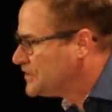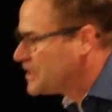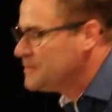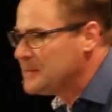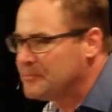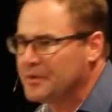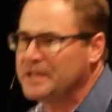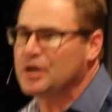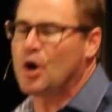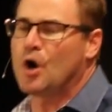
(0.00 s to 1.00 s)
it's going to be
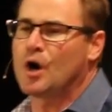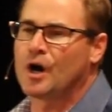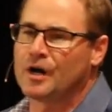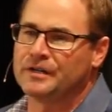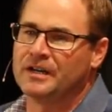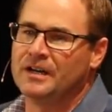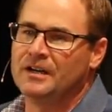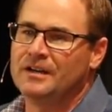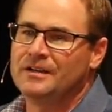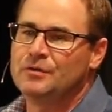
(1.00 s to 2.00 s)
pretty hard
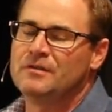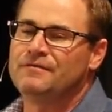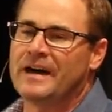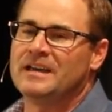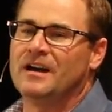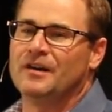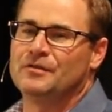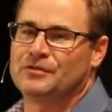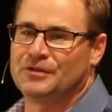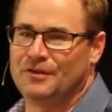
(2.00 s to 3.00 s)
to invite
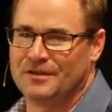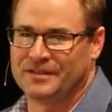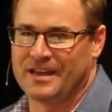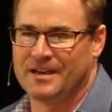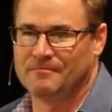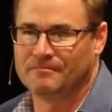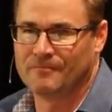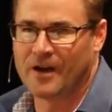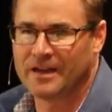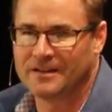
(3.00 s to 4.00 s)
others to do the same,
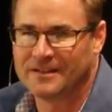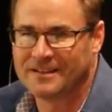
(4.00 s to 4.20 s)
right?